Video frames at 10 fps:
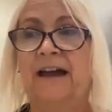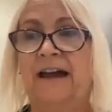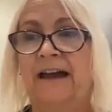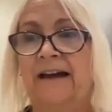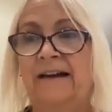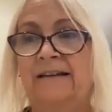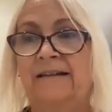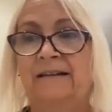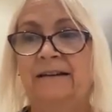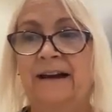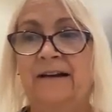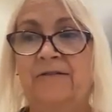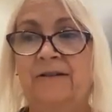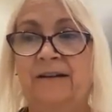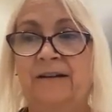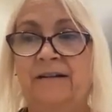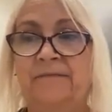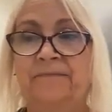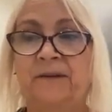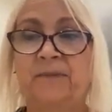And now
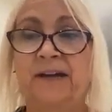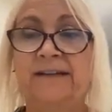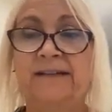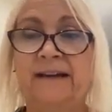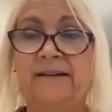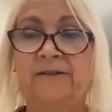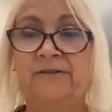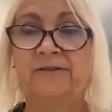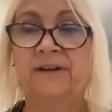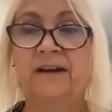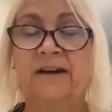in many centers,